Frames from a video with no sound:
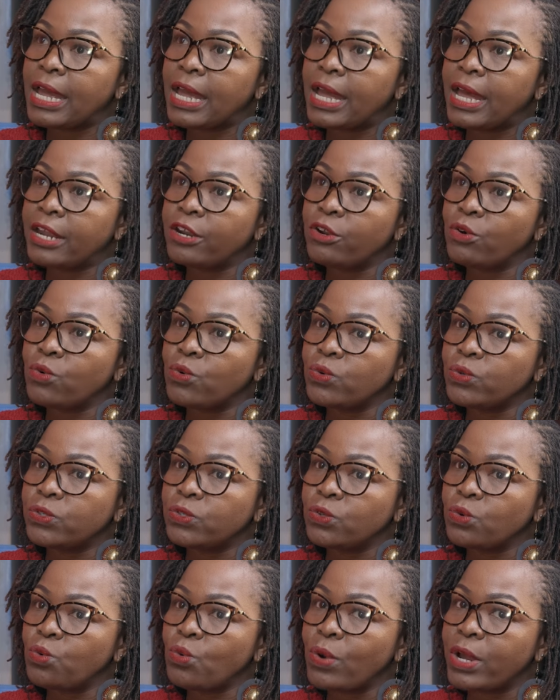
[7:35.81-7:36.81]
and
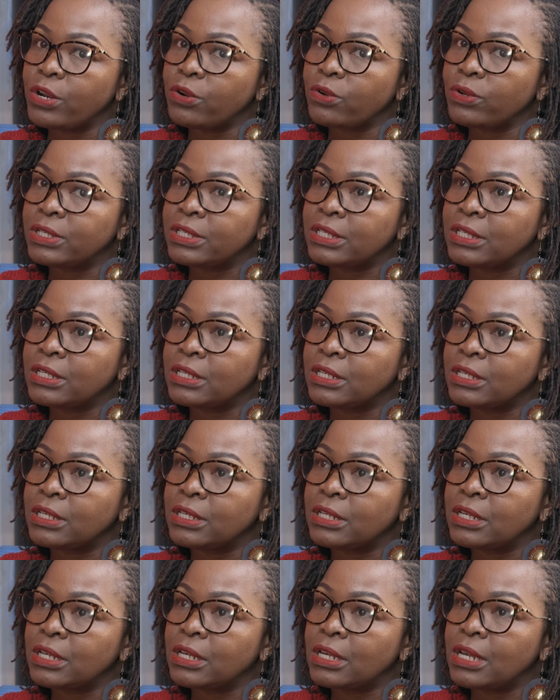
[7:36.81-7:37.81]
also who are not
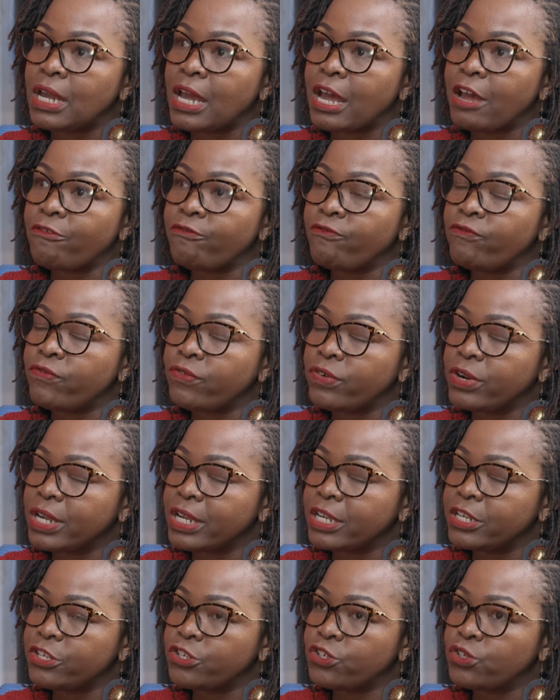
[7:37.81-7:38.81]

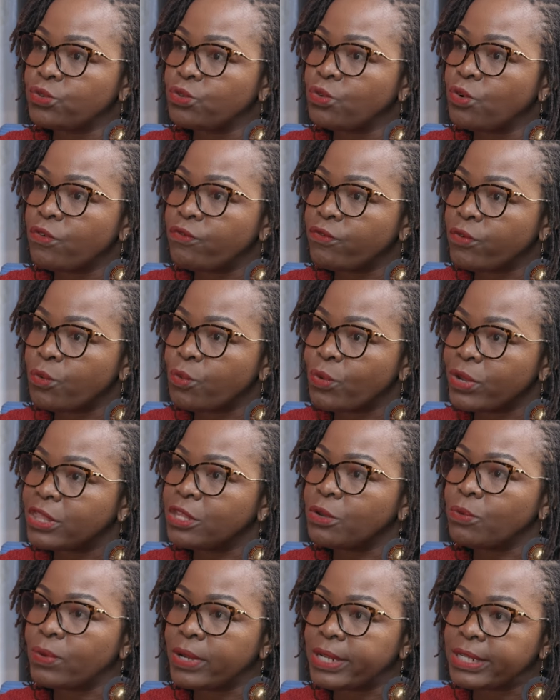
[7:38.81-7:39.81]
afraid to go for what
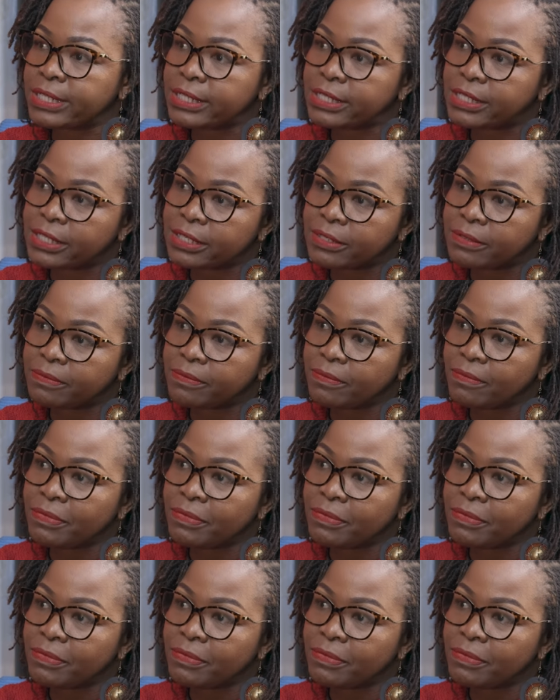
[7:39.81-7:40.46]
they want.